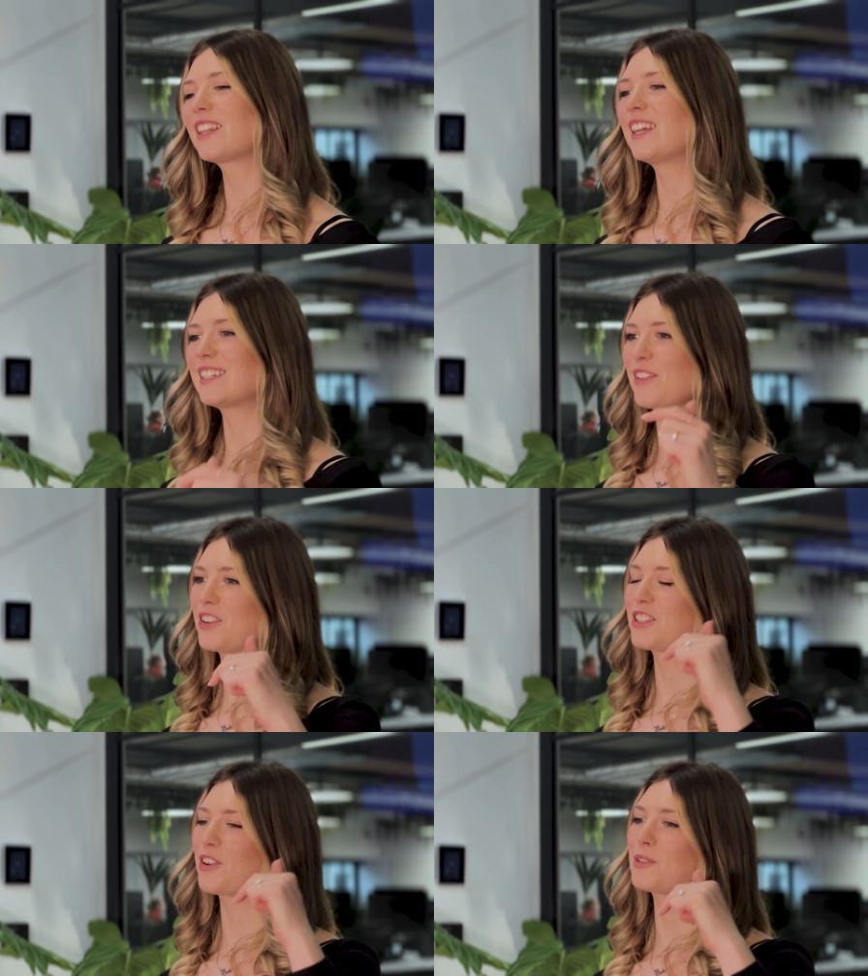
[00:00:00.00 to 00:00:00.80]
the link down in
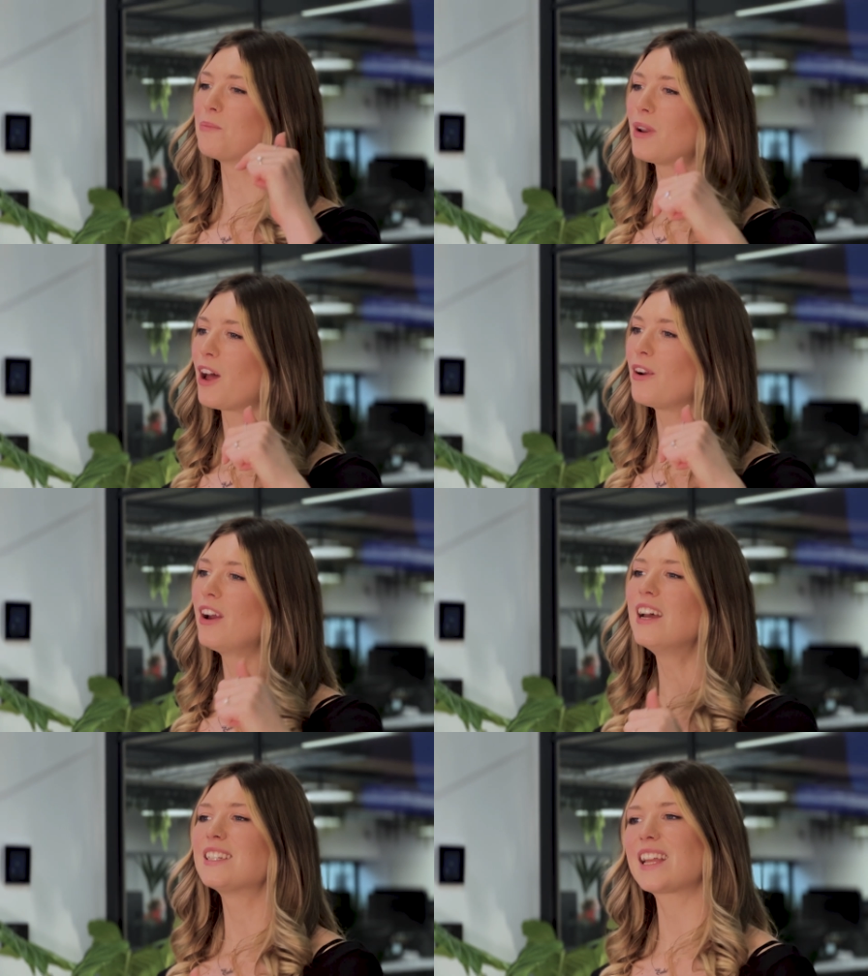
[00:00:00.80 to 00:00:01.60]
the description below
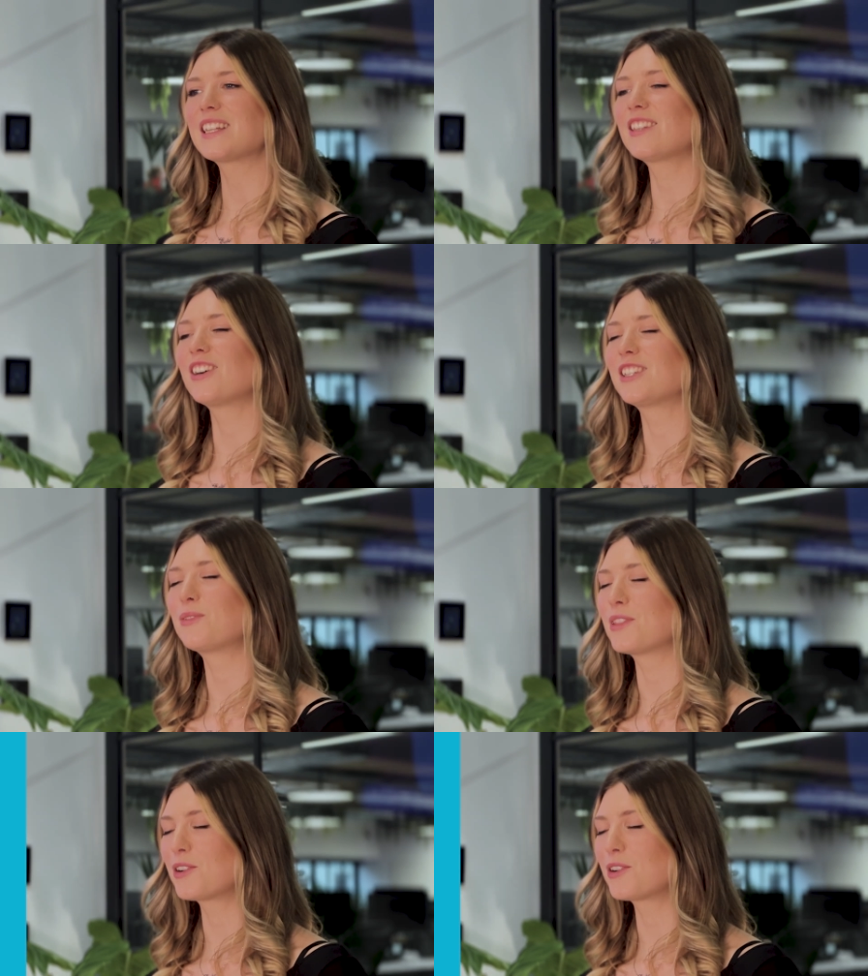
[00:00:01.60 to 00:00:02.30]
to get started with